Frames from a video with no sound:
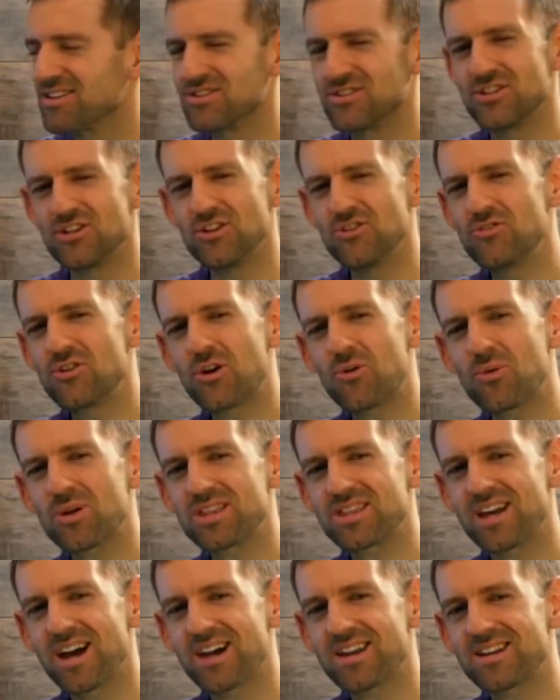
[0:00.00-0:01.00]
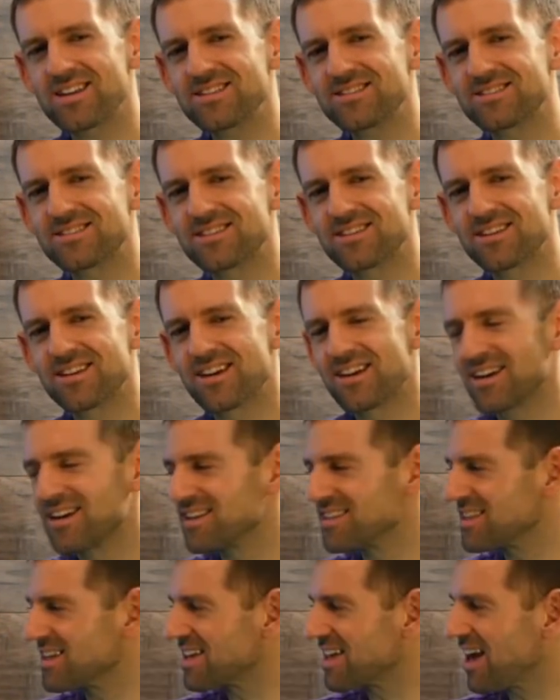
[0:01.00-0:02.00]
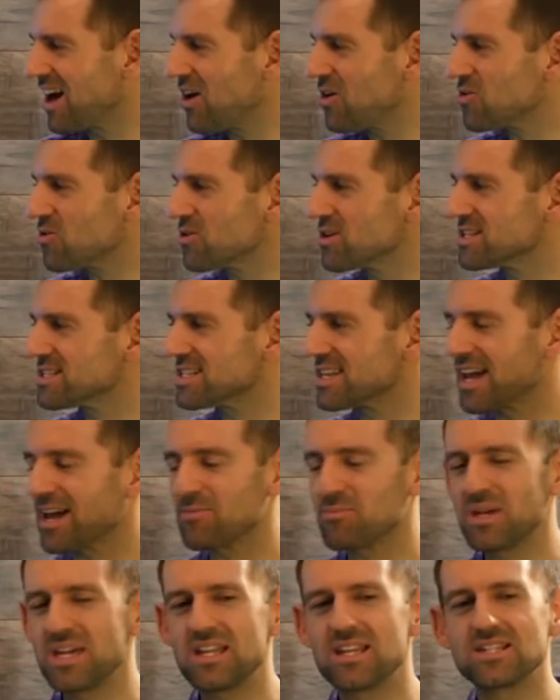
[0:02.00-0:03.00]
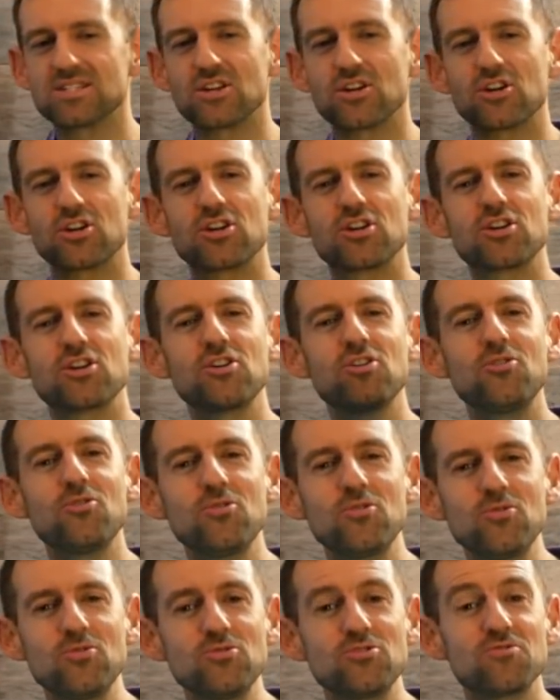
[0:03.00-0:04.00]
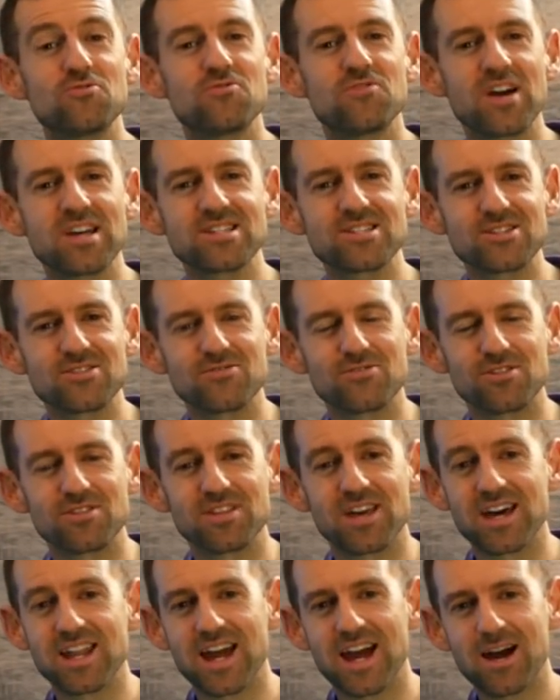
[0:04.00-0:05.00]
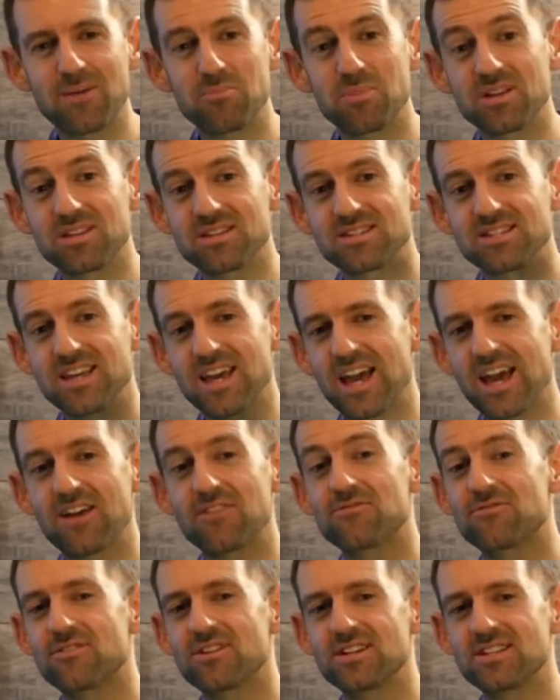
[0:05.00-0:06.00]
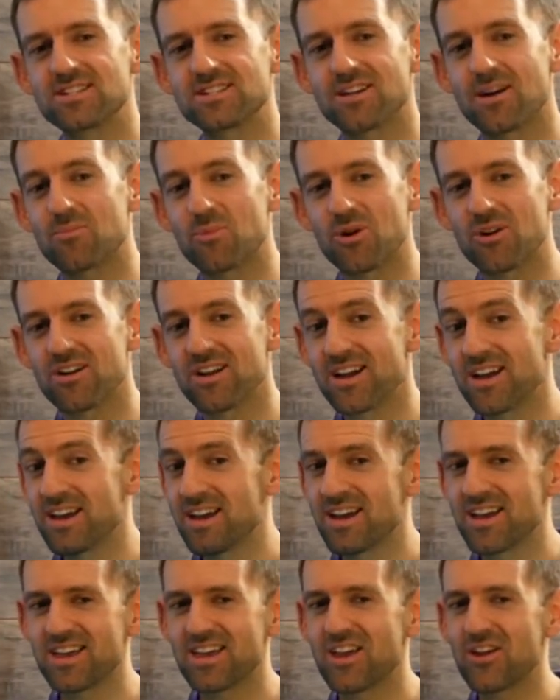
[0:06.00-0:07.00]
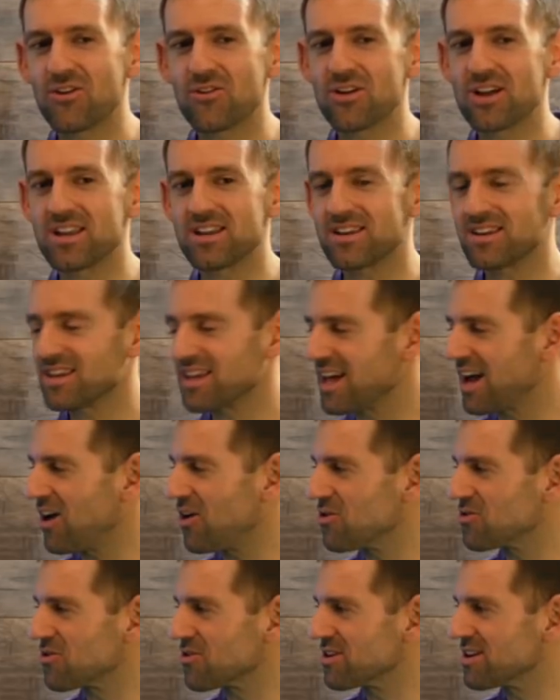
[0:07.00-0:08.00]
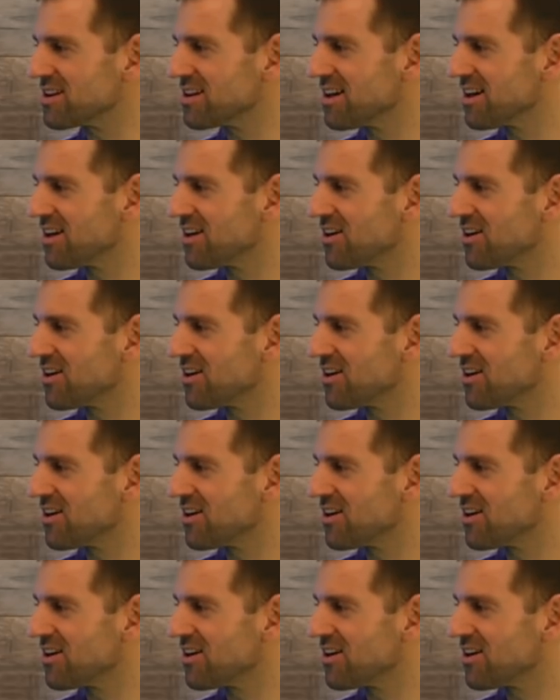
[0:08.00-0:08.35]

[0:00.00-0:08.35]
Do you know what that is? The Calgary Stampede is a huge festival that happens every summer here in Calgary.